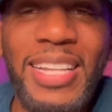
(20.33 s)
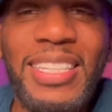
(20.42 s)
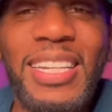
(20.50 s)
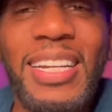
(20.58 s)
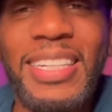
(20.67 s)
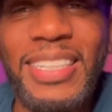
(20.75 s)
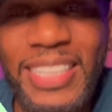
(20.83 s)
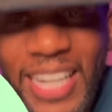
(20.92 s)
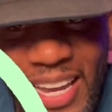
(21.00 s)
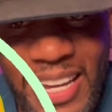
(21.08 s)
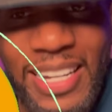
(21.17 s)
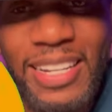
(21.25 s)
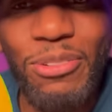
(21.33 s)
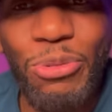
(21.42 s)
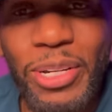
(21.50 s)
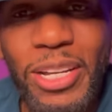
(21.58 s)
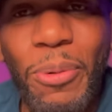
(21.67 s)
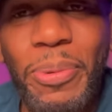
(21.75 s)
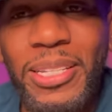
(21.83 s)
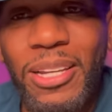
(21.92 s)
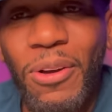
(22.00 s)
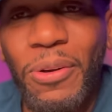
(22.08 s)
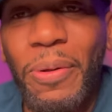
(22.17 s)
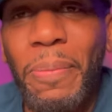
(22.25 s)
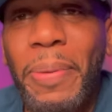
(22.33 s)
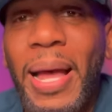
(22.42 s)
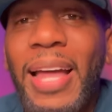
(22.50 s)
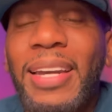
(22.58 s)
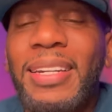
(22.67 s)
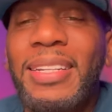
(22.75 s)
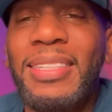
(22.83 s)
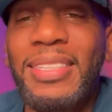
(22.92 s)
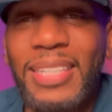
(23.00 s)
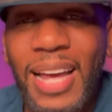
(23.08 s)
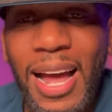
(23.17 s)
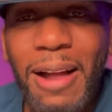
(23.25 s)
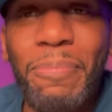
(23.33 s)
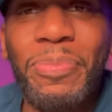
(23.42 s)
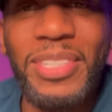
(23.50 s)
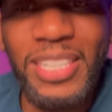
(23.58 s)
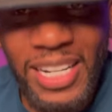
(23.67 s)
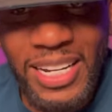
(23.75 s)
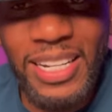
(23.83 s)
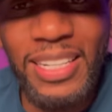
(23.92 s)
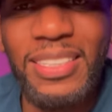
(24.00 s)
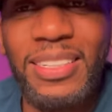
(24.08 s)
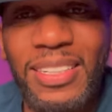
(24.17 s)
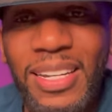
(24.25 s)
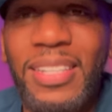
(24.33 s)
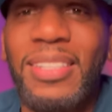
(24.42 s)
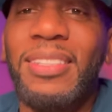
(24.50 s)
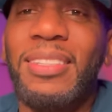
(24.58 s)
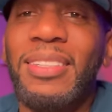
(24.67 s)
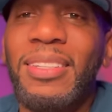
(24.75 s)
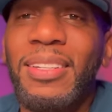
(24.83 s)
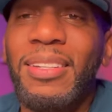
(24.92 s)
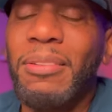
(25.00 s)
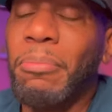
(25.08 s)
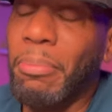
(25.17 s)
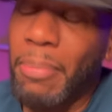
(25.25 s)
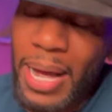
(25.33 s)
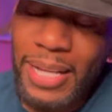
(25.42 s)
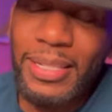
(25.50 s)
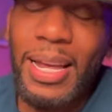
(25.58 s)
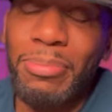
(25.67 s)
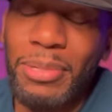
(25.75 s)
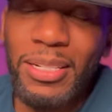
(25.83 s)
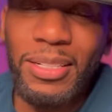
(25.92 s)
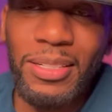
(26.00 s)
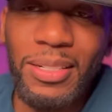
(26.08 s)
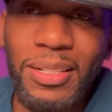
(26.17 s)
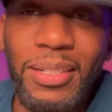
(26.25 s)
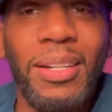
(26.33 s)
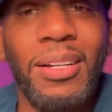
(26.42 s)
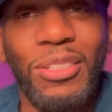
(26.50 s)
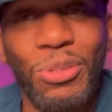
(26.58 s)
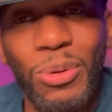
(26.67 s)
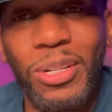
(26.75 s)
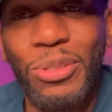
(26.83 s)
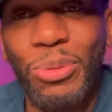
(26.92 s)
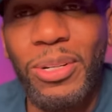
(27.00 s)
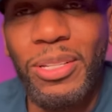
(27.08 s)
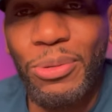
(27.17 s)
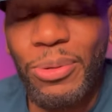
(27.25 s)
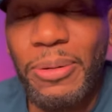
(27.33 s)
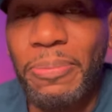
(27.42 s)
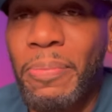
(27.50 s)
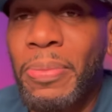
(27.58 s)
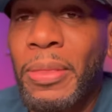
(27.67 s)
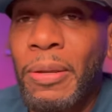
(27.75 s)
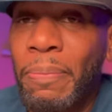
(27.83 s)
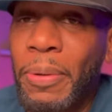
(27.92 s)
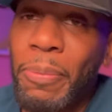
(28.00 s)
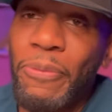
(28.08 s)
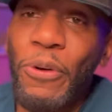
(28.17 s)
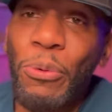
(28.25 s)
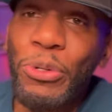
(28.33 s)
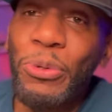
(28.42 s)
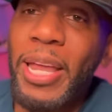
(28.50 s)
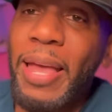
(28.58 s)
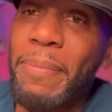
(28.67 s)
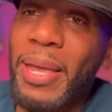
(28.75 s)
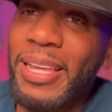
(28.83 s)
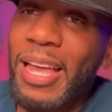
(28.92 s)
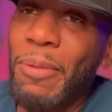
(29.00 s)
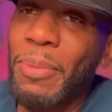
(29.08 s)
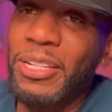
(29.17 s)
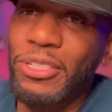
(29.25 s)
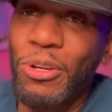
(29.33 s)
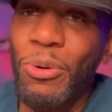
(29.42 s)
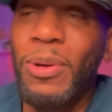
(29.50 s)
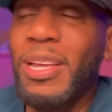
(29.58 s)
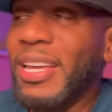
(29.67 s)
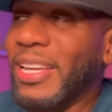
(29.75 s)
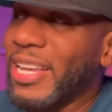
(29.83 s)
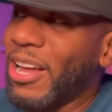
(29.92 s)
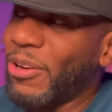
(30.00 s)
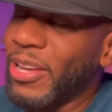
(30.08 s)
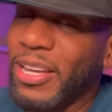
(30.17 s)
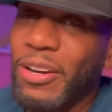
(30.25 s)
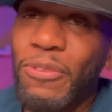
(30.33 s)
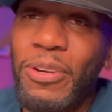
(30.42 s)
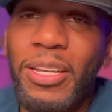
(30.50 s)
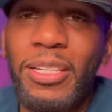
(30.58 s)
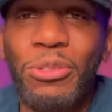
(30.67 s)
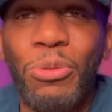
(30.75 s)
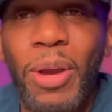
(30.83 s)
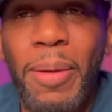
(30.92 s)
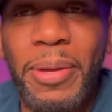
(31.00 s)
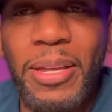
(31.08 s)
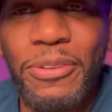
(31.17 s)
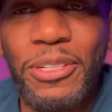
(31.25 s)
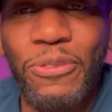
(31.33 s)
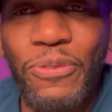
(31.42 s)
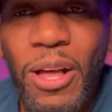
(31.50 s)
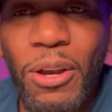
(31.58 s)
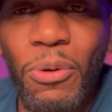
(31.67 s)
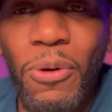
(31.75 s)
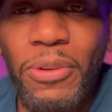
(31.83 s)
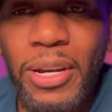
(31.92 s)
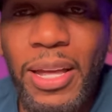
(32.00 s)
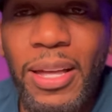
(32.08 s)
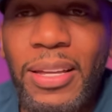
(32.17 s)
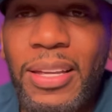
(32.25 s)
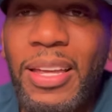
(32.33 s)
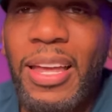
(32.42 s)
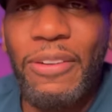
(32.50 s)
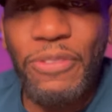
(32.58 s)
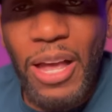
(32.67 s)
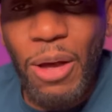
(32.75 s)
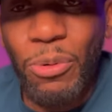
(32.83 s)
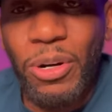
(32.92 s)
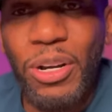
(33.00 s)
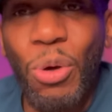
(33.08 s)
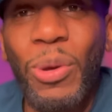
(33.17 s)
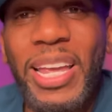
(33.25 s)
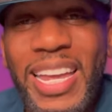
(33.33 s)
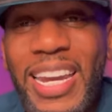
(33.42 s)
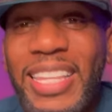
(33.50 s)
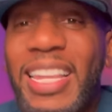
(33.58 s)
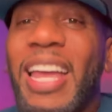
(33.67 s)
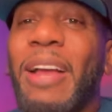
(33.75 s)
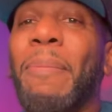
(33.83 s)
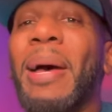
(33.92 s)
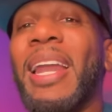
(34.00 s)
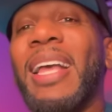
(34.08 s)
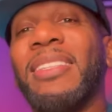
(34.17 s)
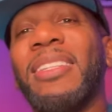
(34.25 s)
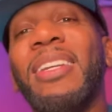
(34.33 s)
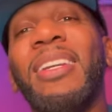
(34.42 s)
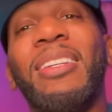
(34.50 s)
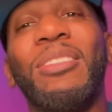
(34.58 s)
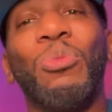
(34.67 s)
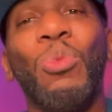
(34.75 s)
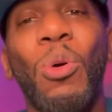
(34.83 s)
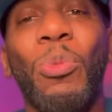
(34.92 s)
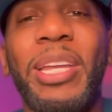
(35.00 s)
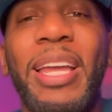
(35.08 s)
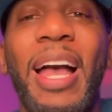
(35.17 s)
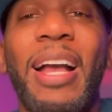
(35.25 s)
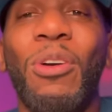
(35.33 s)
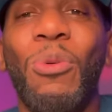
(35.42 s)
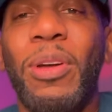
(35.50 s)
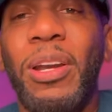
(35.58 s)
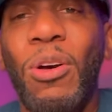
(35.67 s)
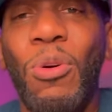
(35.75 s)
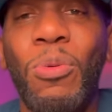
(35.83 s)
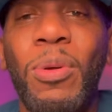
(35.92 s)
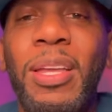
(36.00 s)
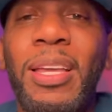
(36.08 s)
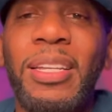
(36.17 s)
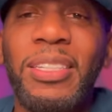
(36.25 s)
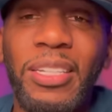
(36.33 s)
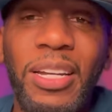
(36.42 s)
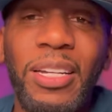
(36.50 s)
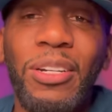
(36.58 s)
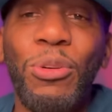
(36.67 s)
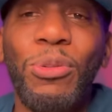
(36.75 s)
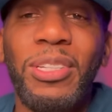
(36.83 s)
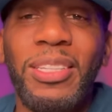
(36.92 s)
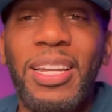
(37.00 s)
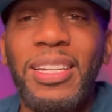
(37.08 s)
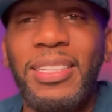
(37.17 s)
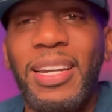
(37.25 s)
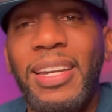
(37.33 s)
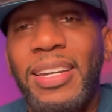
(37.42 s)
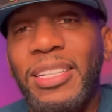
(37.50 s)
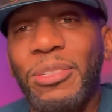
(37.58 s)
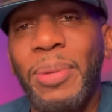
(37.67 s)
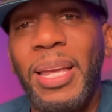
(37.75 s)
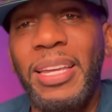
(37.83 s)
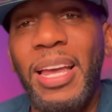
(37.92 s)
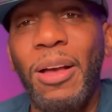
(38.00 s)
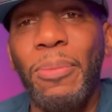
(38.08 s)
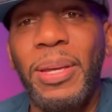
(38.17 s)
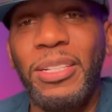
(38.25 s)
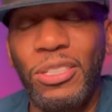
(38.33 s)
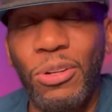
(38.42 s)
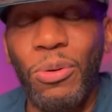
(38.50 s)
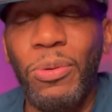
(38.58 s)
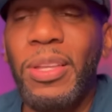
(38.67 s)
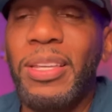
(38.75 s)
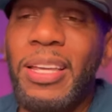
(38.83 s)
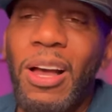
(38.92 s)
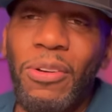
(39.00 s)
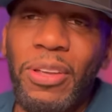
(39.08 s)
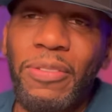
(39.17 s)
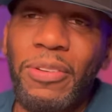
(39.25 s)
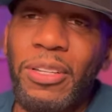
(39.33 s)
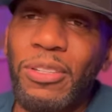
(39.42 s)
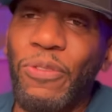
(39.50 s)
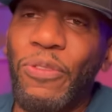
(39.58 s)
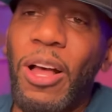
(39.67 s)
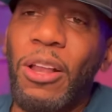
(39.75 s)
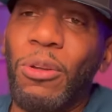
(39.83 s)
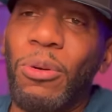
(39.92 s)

today we're gonna be talking about the top 10 sneakers my top 10s, nigga, of 2023. But before we do that, man, y'all make sure y'all head over to Instagram and give us a follow over there. If y'all want to know anything about our sneakers, what we got going on, sneaker news and things of that nature, man, y'all make sure y'all giving us a follow